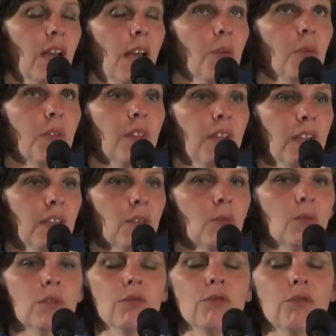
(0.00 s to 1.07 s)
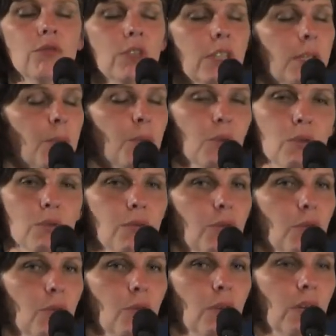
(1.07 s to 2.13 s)
And within it were really
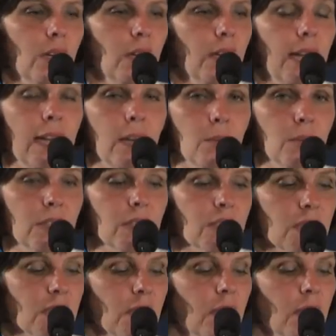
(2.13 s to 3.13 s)
beautiful elements,